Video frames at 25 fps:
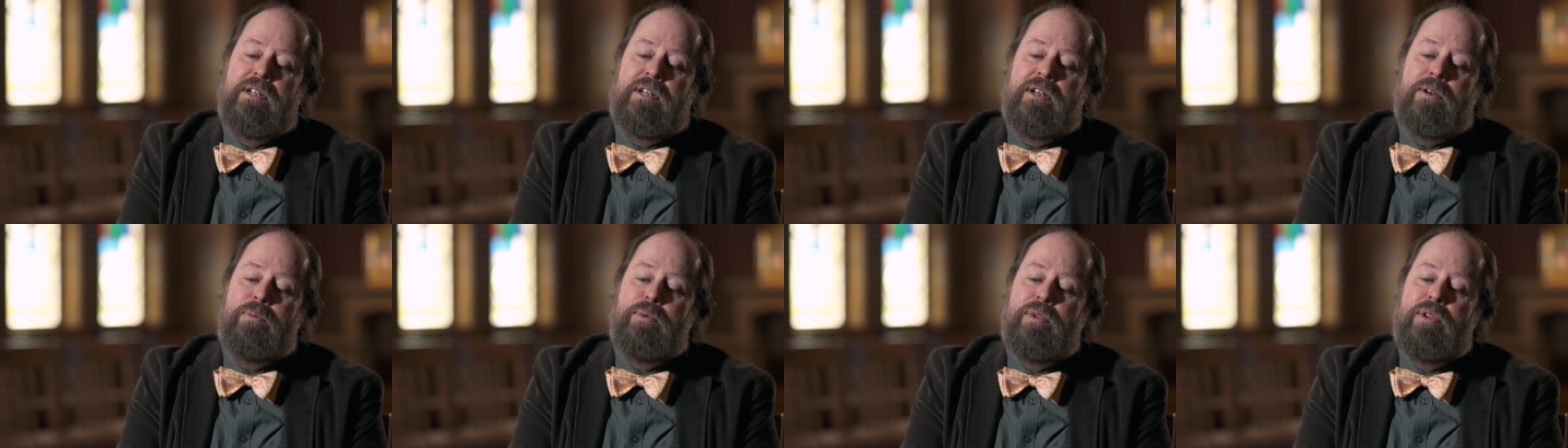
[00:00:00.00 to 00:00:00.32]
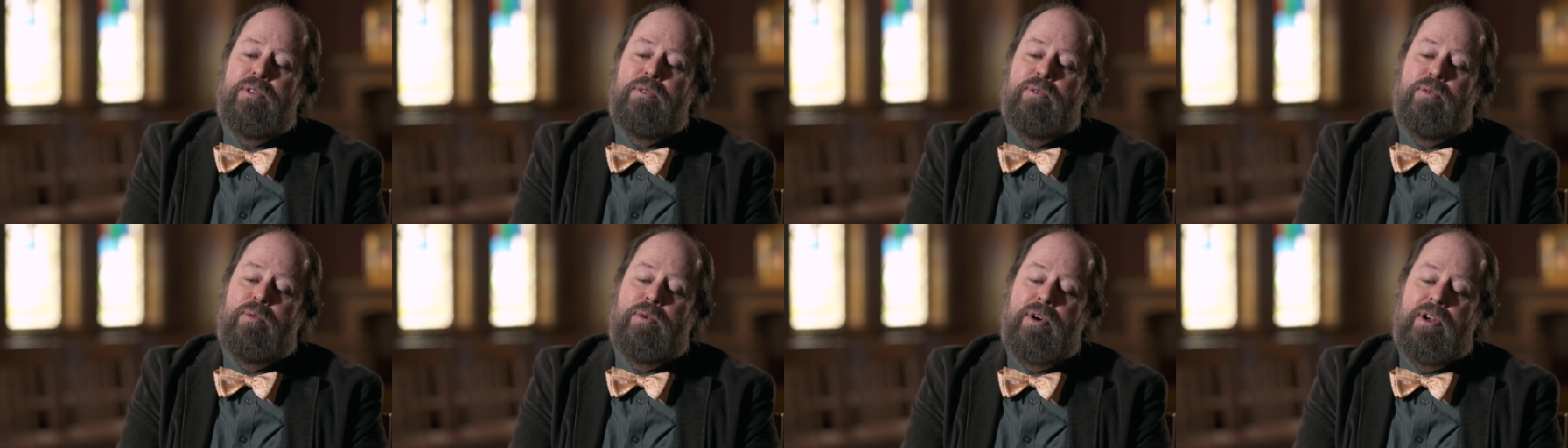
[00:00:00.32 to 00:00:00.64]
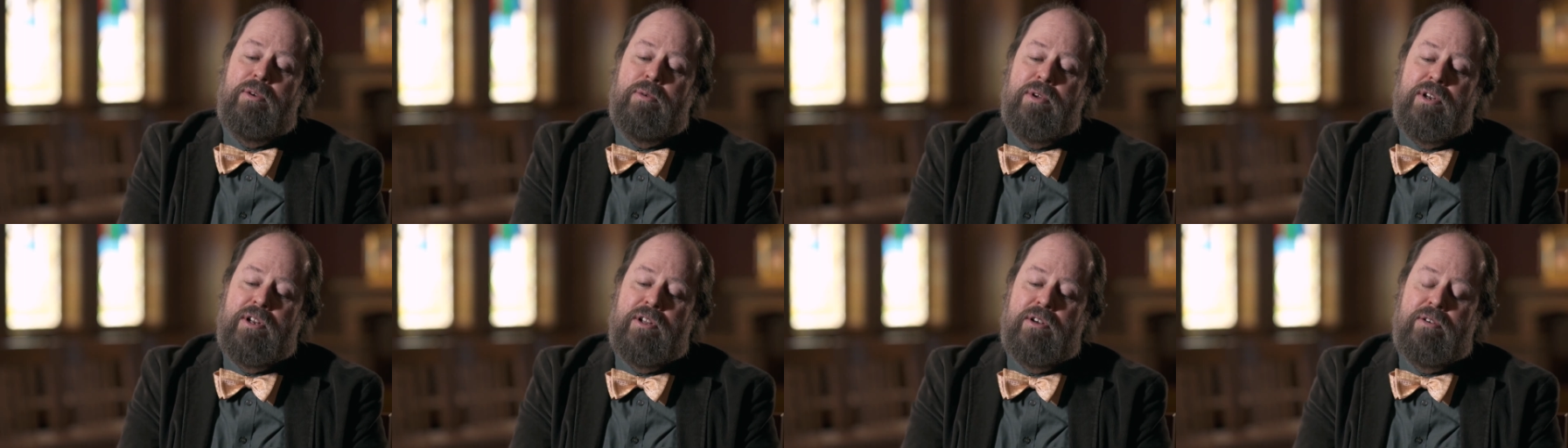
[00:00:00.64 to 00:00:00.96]
I mean, the
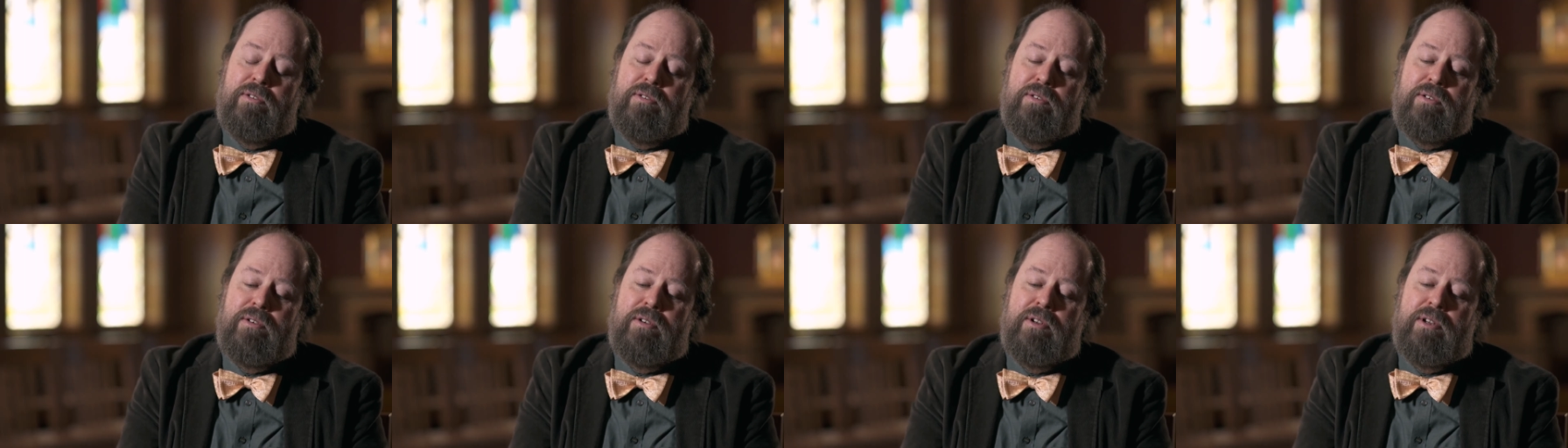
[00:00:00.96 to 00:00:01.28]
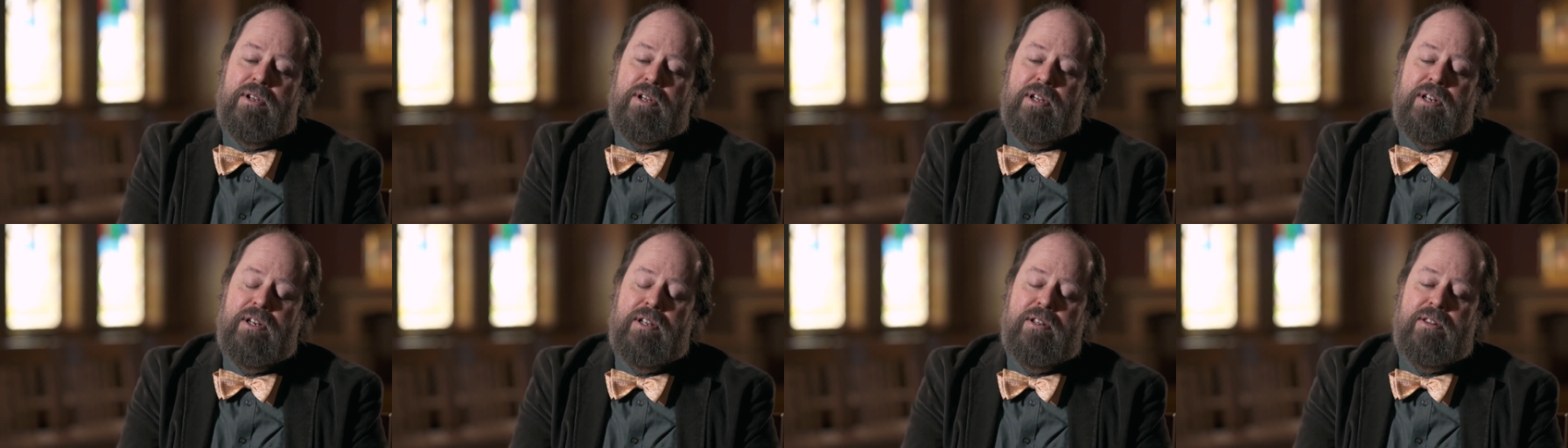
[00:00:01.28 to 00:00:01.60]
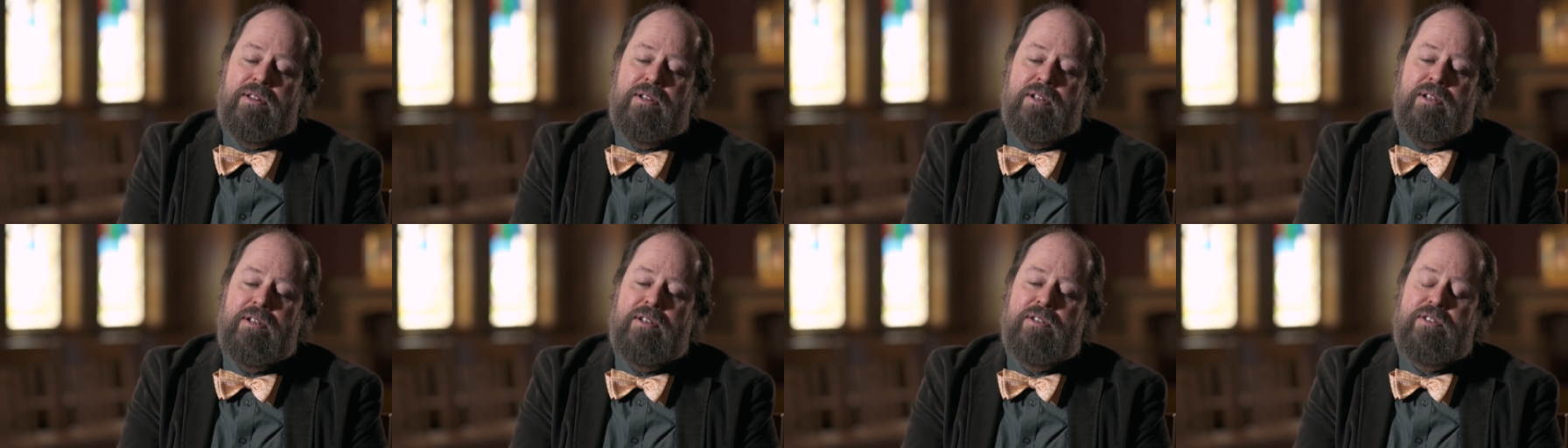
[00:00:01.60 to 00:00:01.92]
way we know
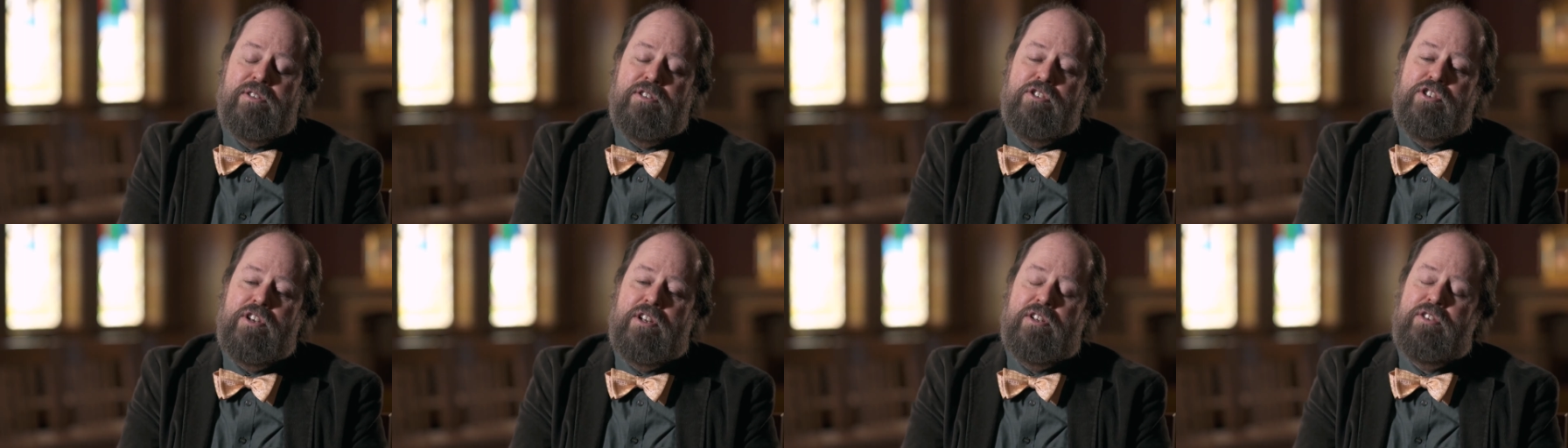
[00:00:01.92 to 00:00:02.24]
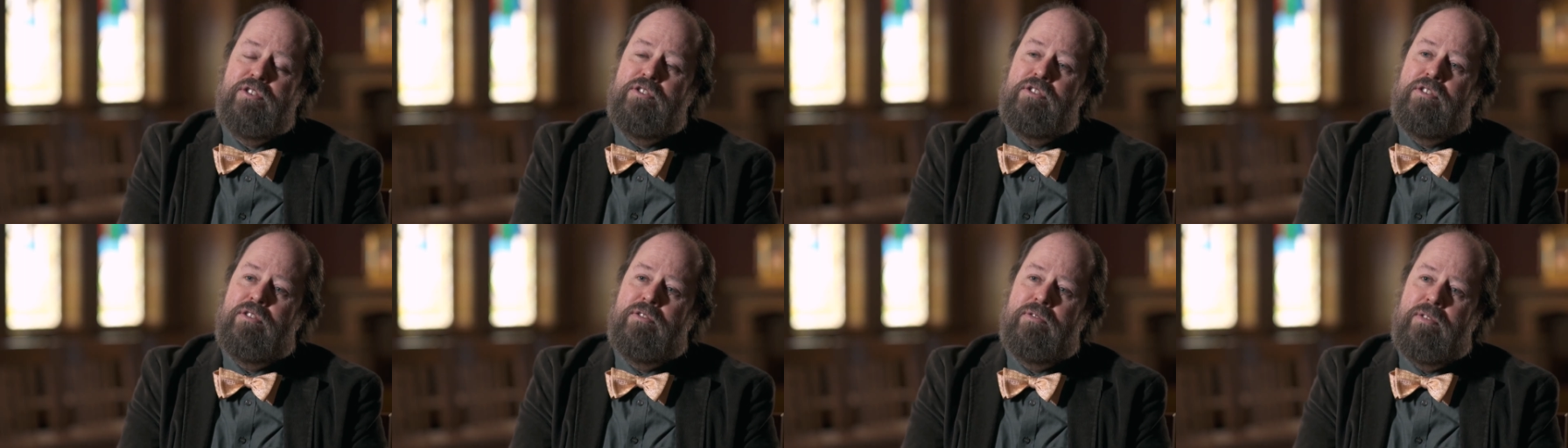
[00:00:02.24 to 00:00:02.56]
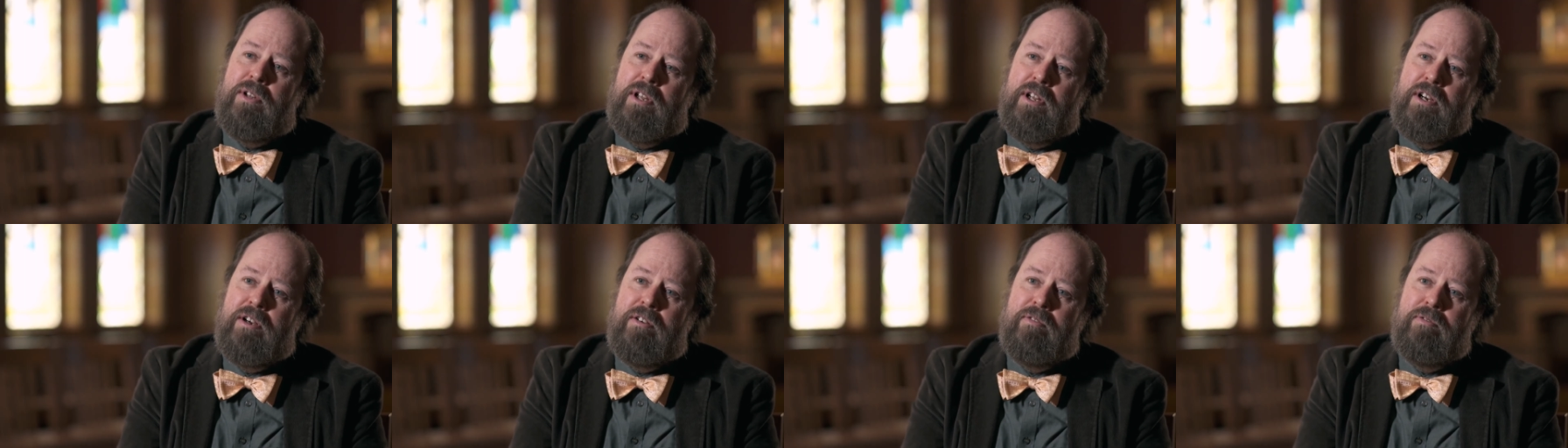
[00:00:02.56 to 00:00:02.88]
anything is a gesture of
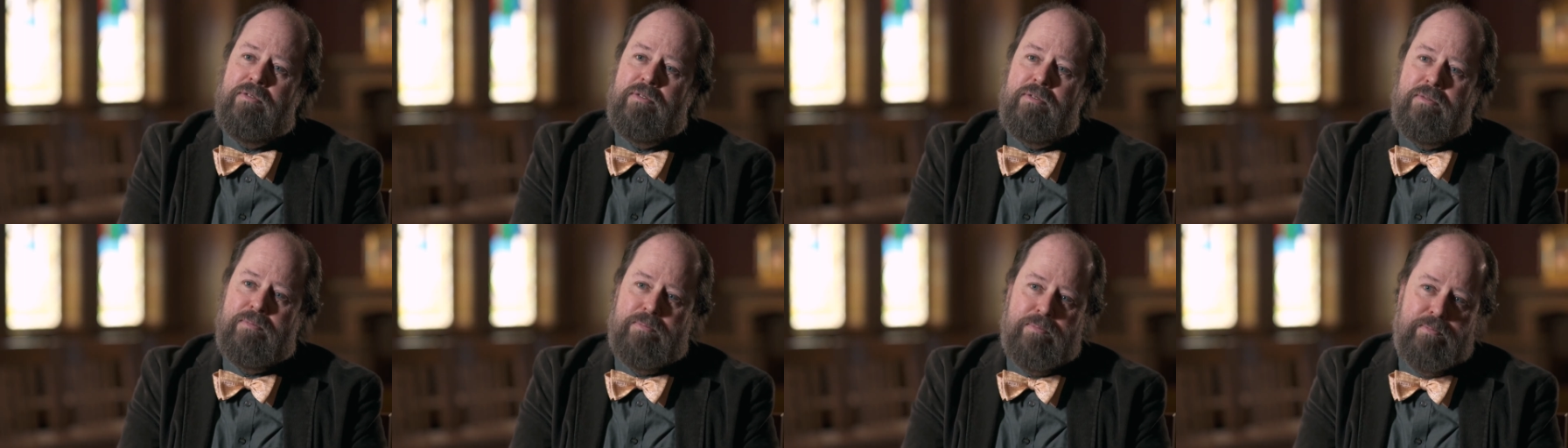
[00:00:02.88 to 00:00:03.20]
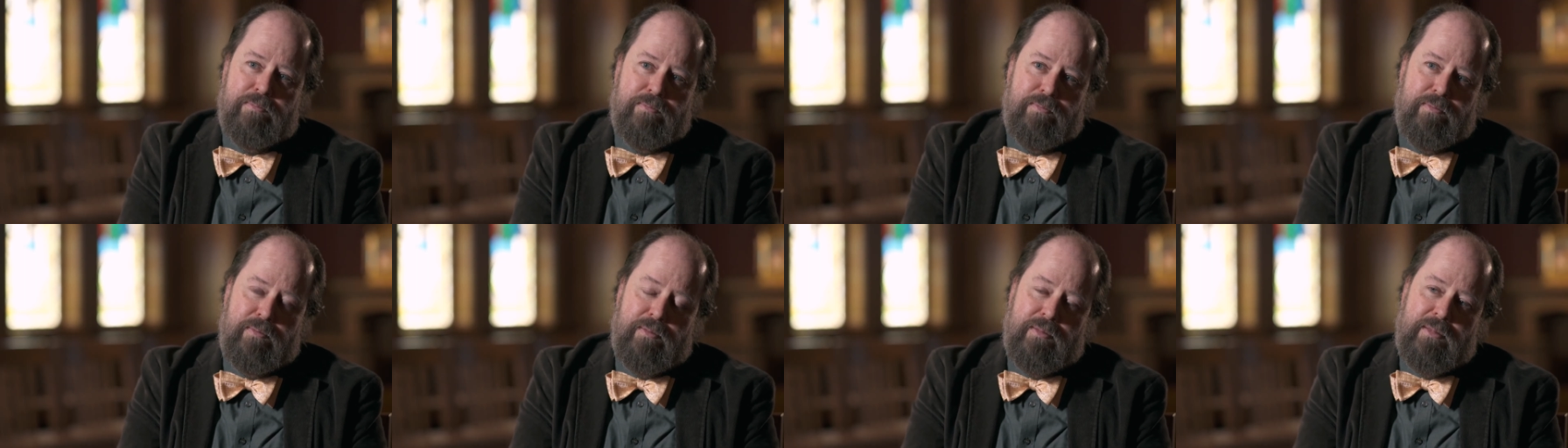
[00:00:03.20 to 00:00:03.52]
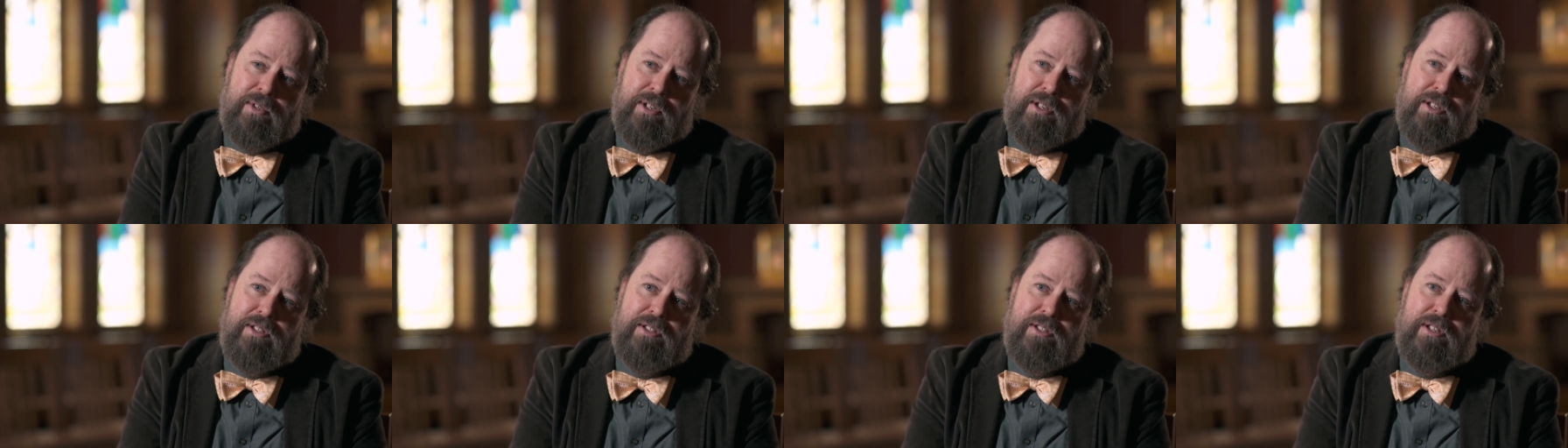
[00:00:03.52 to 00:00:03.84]
love
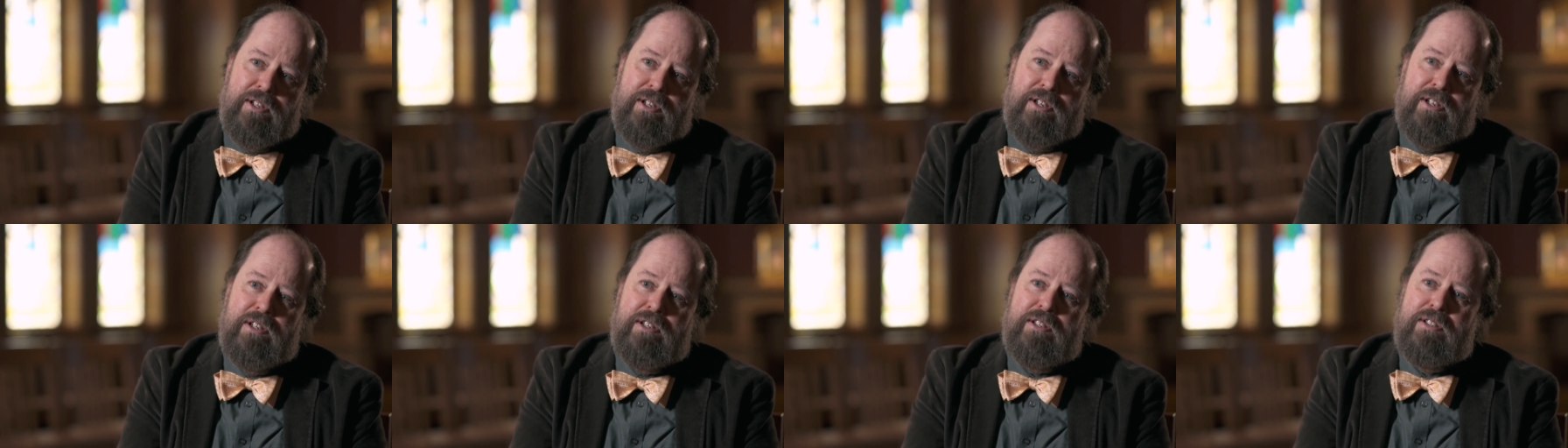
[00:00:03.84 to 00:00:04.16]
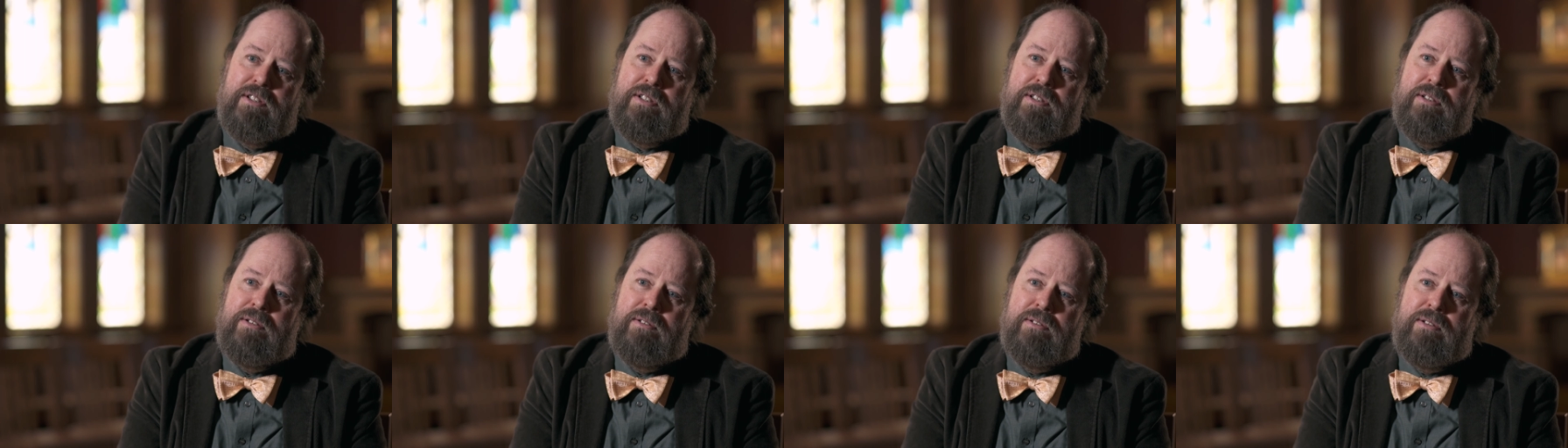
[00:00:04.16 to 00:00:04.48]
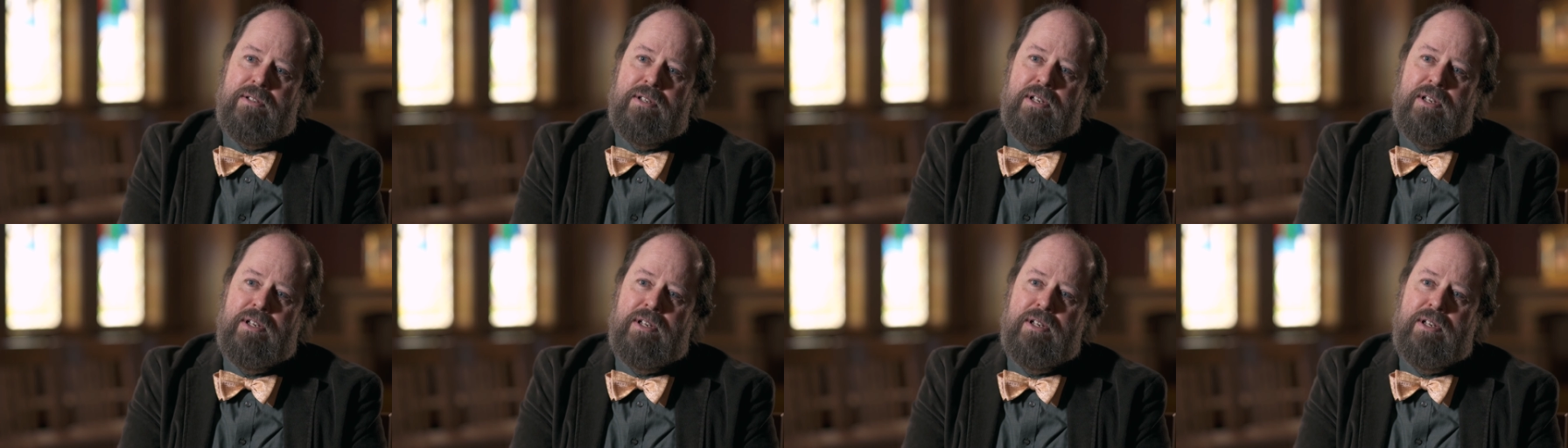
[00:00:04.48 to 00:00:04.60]
is that it's